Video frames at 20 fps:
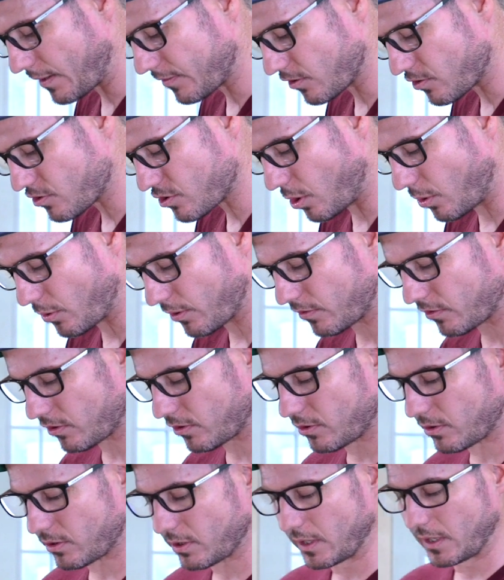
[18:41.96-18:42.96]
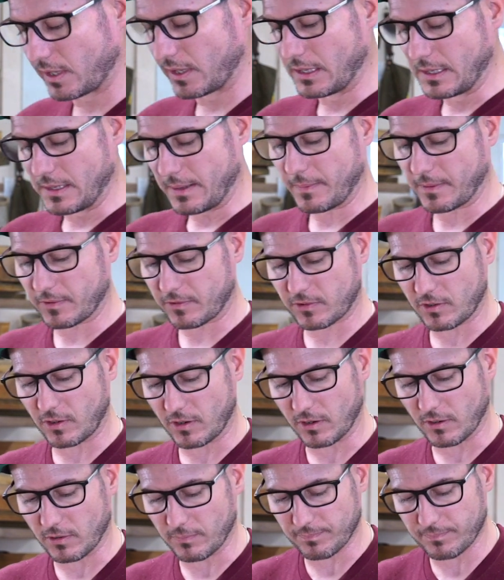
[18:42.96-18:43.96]
at the shoulder too, it's
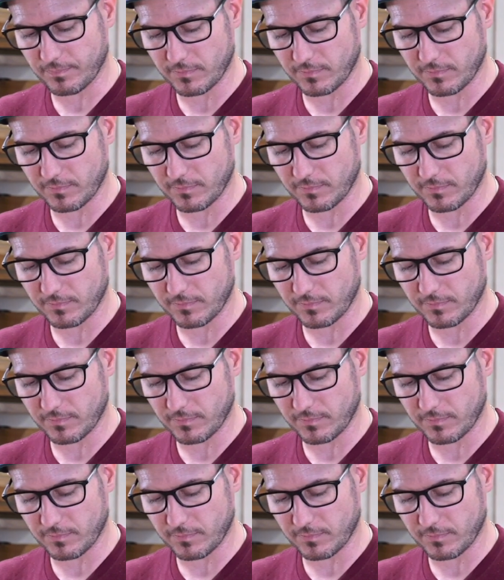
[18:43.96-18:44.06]
going to